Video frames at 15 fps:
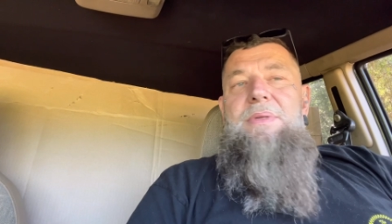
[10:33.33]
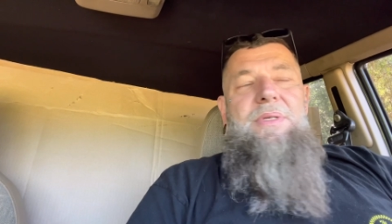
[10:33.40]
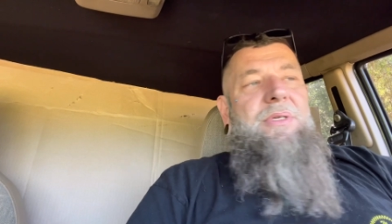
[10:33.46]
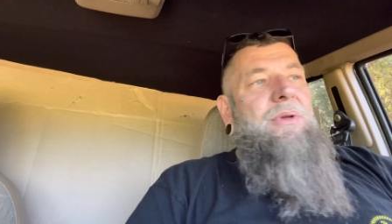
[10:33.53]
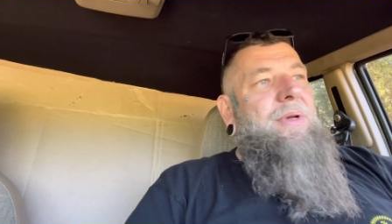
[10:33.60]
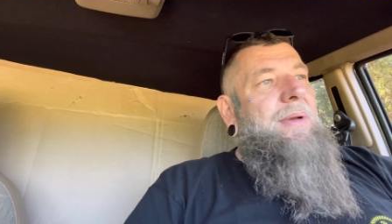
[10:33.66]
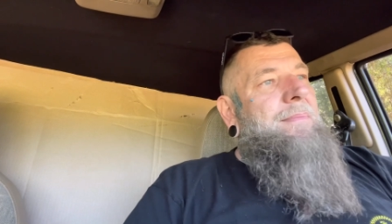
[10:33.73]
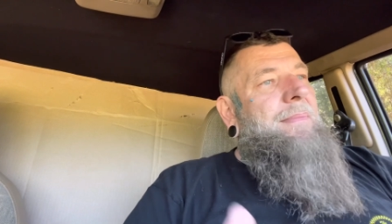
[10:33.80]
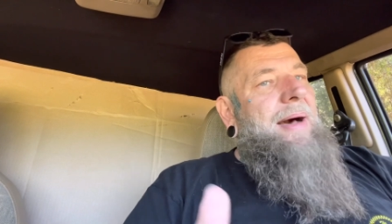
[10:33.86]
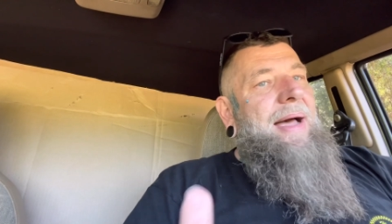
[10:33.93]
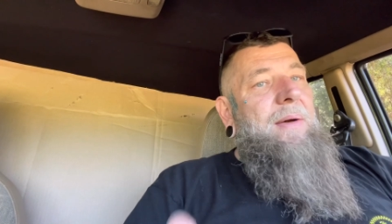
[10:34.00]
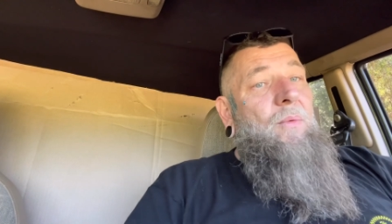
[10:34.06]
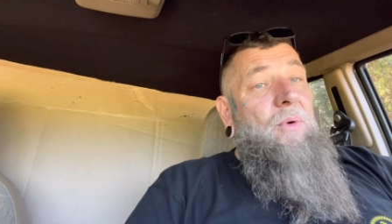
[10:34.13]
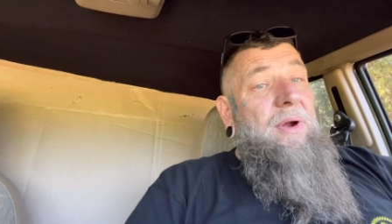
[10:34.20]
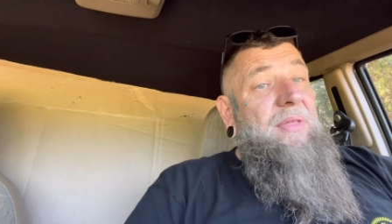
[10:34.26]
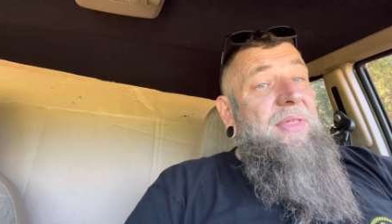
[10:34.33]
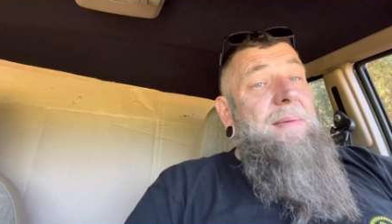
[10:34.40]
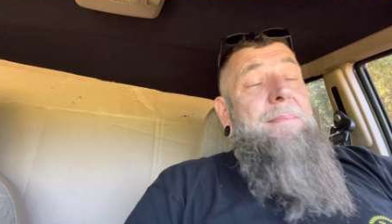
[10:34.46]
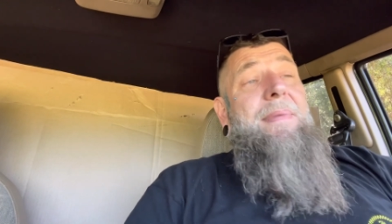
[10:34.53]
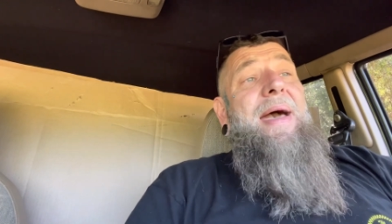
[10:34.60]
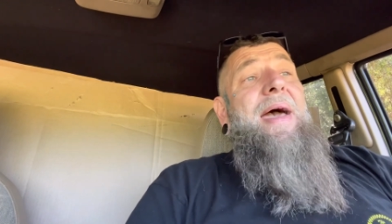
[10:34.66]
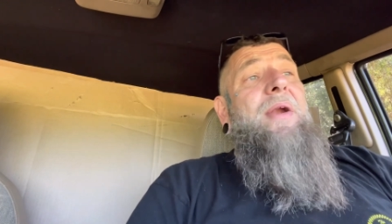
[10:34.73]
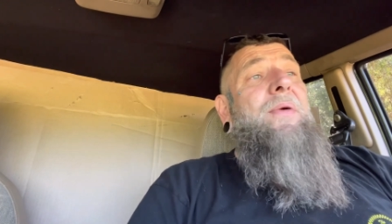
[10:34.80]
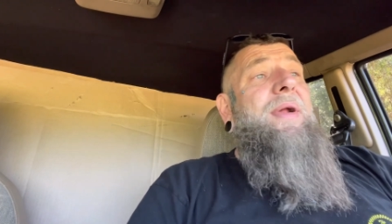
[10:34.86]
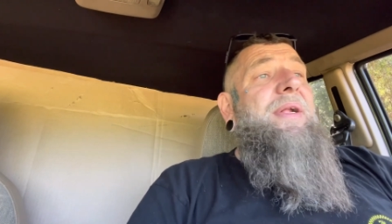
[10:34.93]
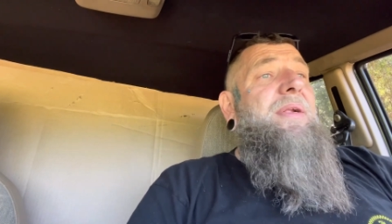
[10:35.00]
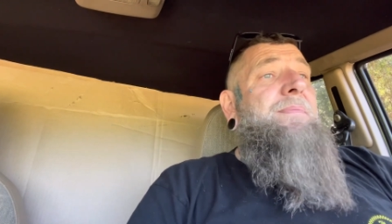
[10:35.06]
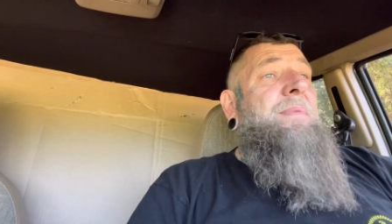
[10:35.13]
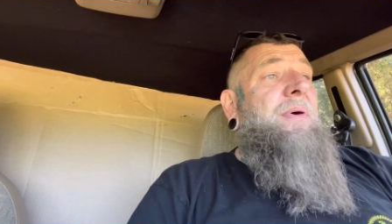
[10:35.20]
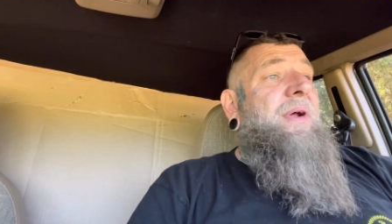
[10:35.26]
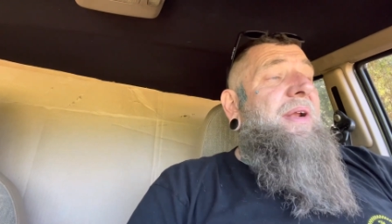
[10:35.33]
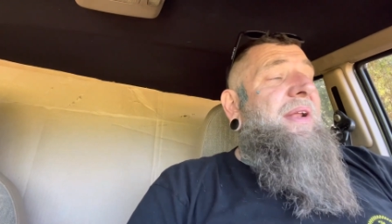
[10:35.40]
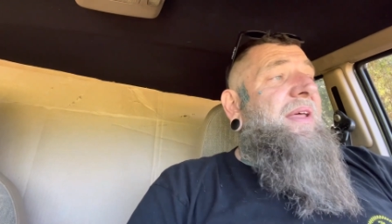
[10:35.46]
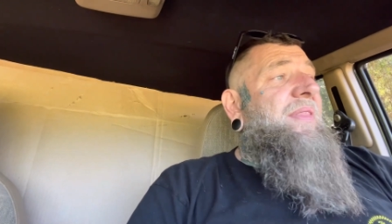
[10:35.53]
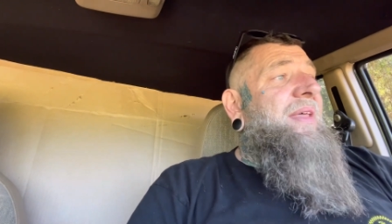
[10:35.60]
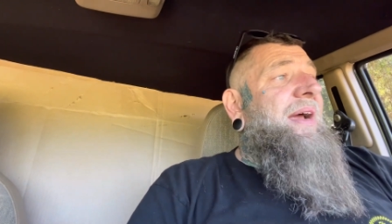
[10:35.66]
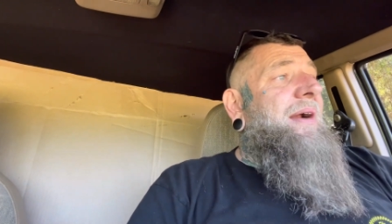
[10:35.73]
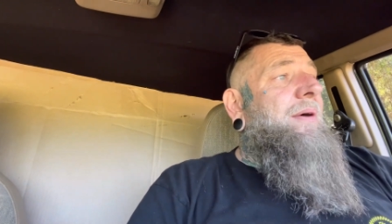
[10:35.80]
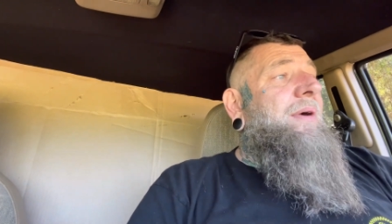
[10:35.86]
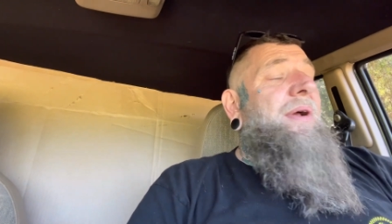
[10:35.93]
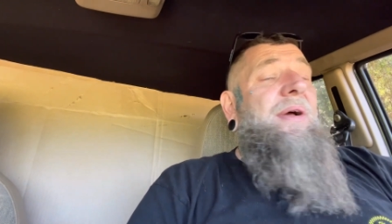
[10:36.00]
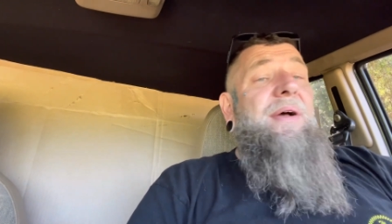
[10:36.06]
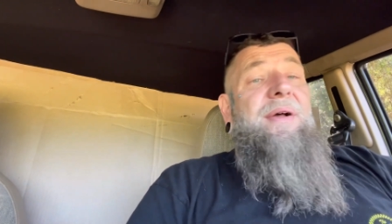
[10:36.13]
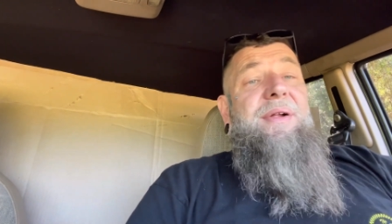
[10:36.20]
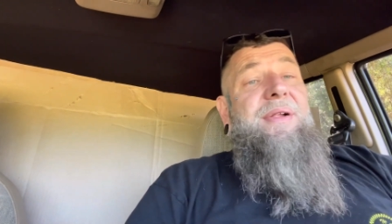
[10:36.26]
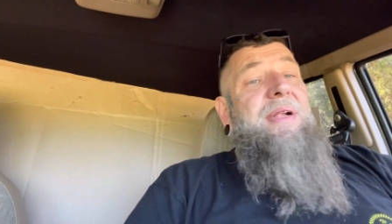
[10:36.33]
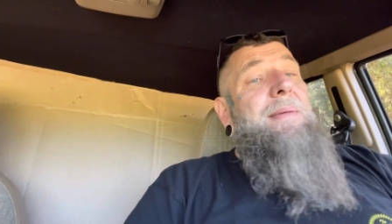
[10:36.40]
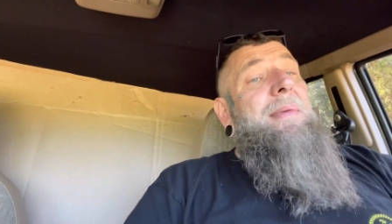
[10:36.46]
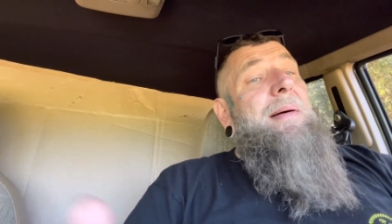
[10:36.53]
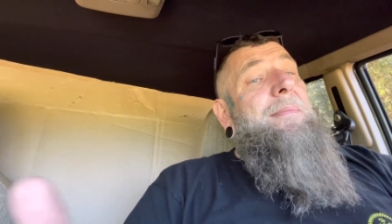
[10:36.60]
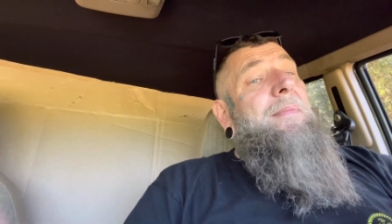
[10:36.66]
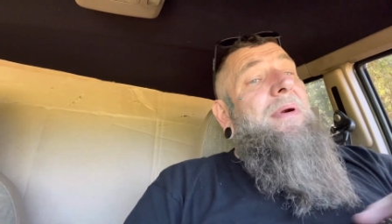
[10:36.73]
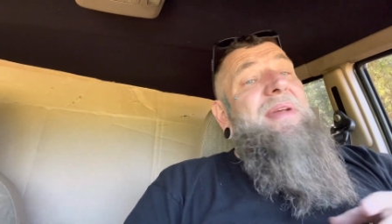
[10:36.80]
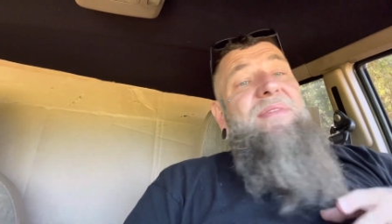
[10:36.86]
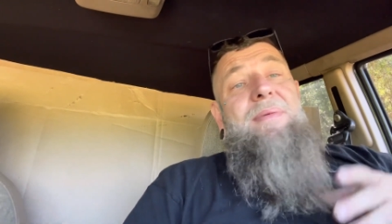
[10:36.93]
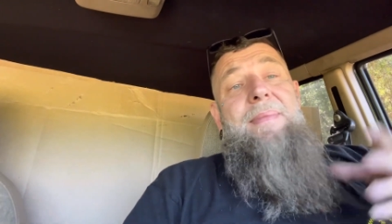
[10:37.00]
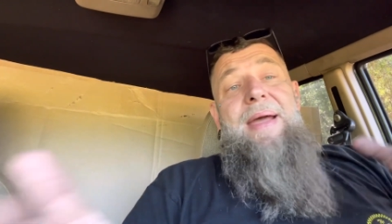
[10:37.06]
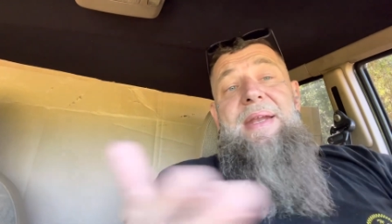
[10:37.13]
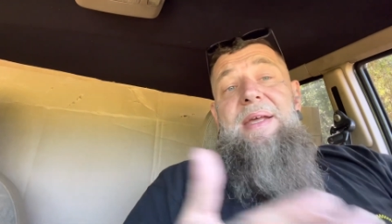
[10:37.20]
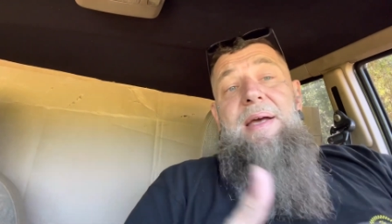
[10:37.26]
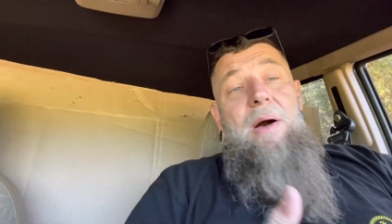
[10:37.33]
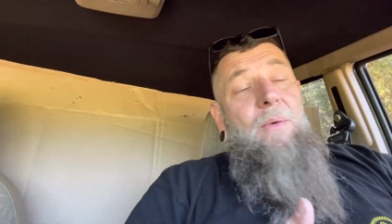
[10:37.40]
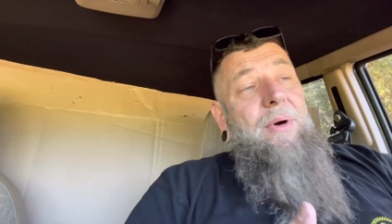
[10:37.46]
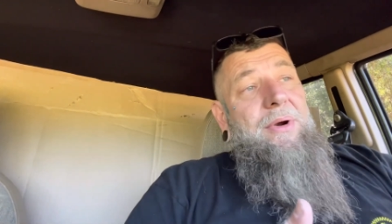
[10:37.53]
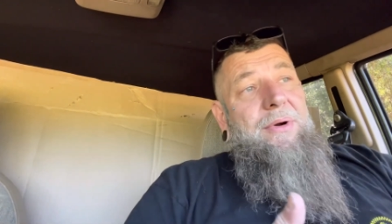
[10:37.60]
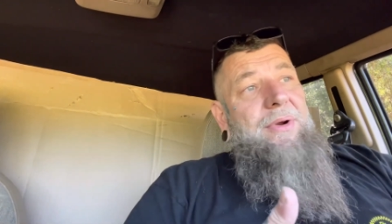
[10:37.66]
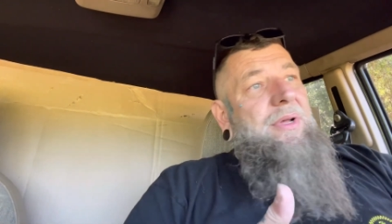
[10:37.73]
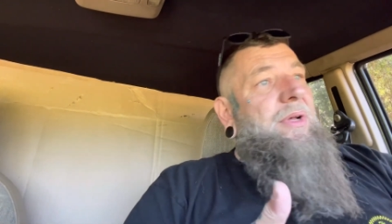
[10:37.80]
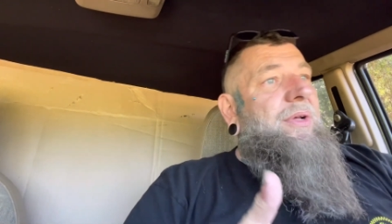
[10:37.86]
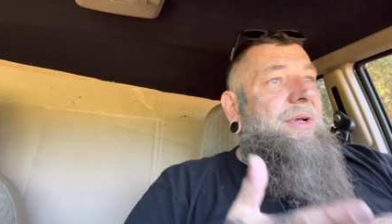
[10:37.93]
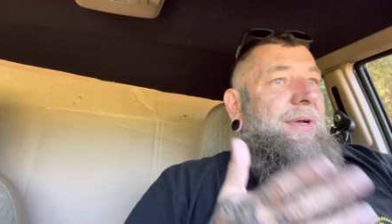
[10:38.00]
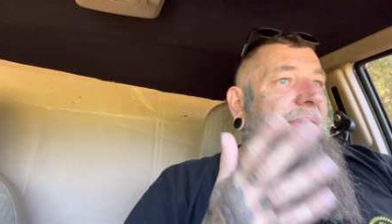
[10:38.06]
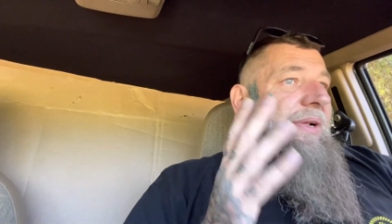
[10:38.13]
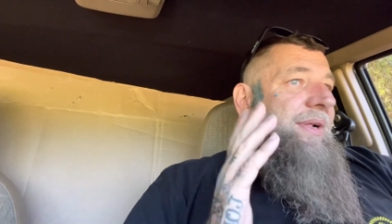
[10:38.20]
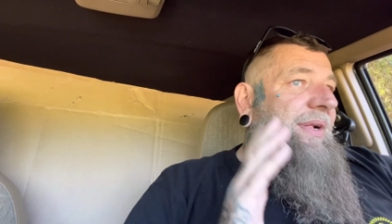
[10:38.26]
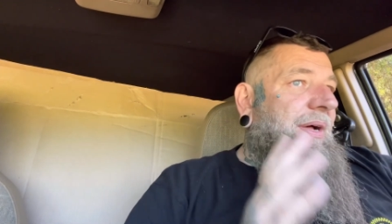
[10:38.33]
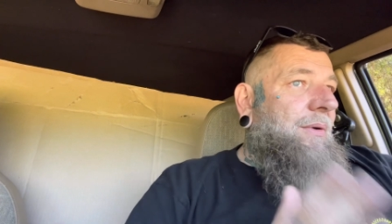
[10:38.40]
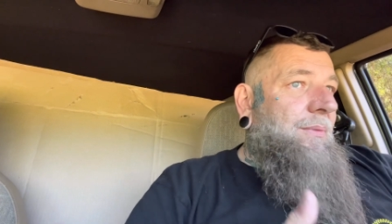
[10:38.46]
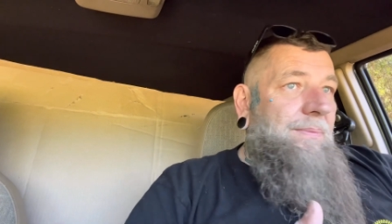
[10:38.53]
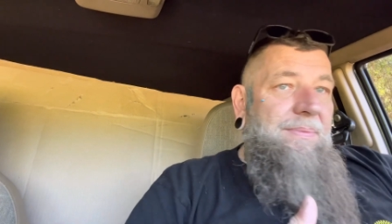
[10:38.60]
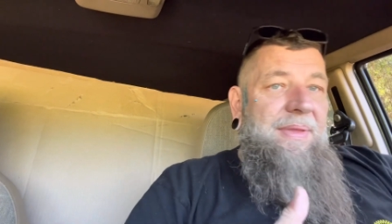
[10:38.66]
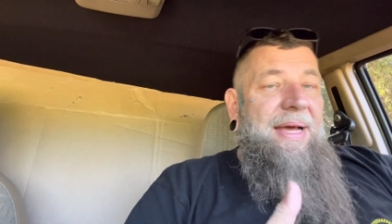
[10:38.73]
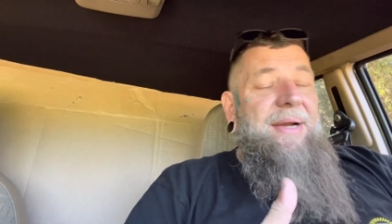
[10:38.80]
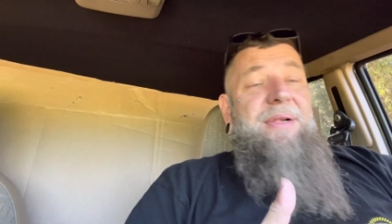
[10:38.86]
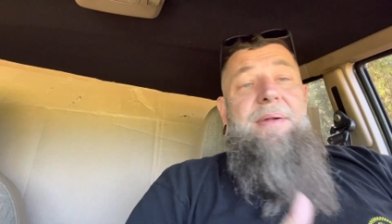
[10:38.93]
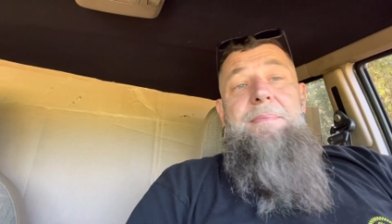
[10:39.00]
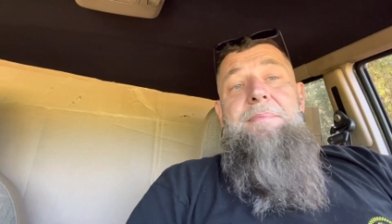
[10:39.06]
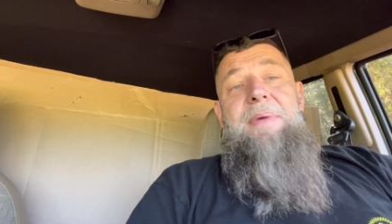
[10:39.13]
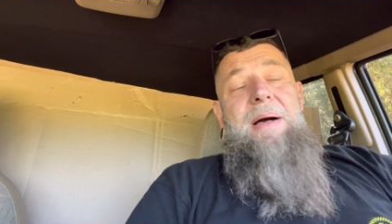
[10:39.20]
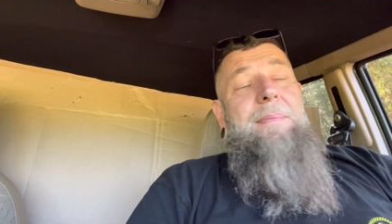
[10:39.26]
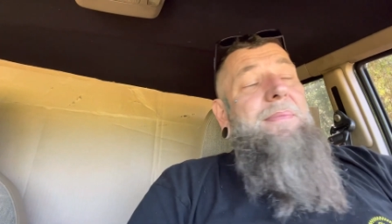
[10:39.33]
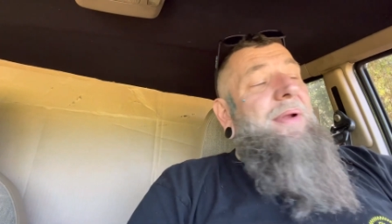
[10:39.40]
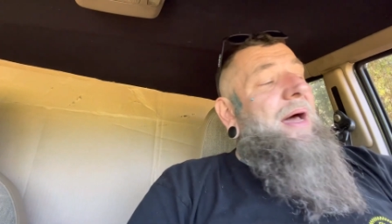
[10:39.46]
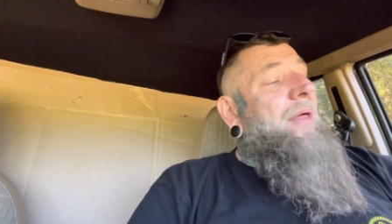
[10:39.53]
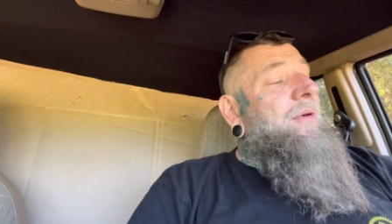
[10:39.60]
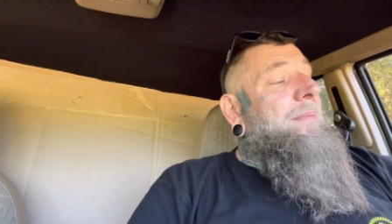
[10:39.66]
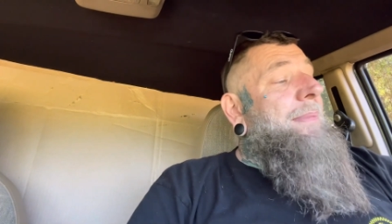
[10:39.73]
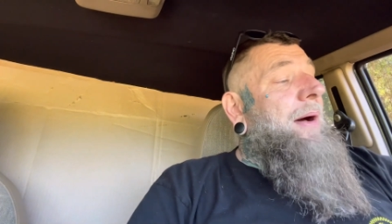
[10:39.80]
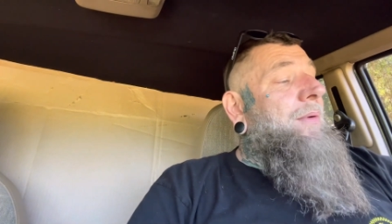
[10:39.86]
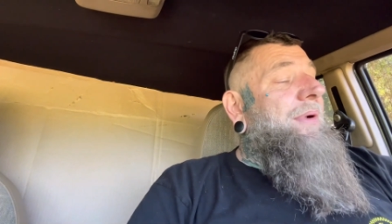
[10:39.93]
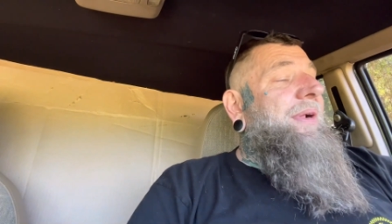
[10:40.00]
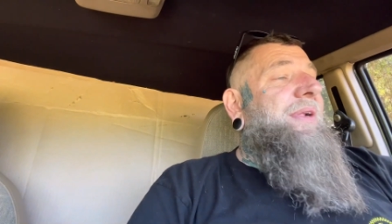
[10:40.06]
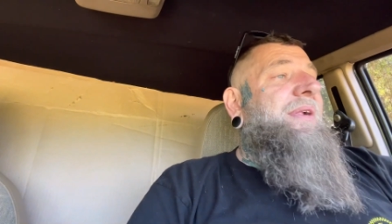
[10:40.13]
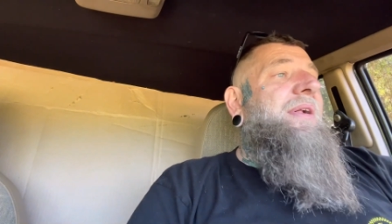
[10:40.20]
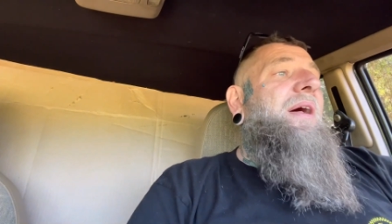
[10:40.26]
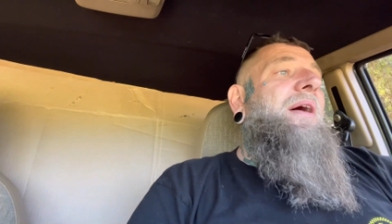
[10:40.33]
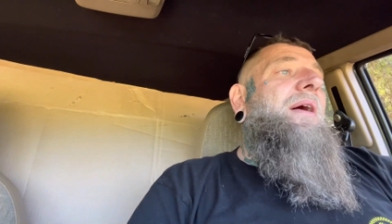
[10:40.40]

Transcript: You can buy one of them batteries, put it in there. Some of them are even made to go under the hood. So that's a, another bonus.